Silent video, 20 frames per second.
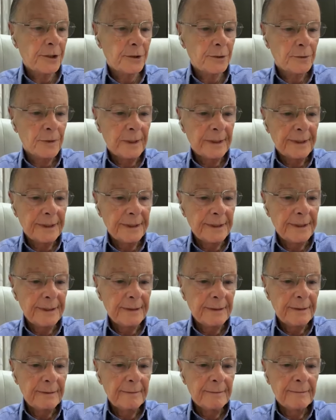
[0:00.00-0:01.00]
to
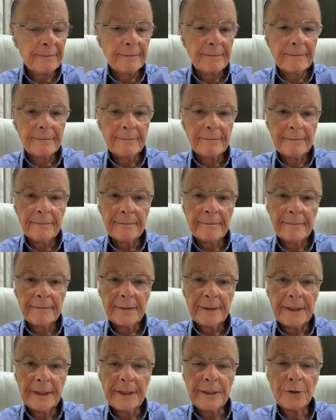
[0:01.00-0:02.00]
summarize
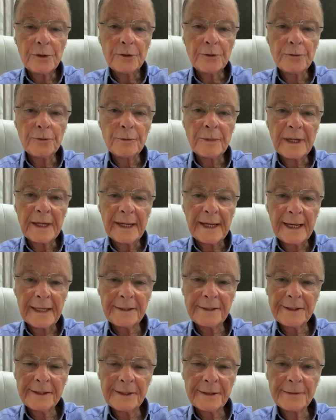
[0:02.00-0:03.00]
what the text
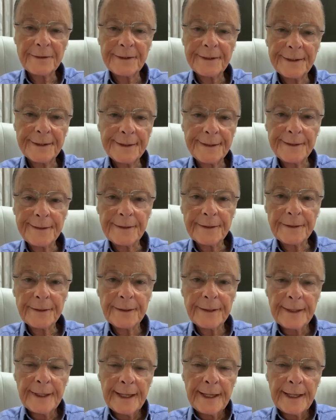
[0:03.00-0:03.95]
here is saying,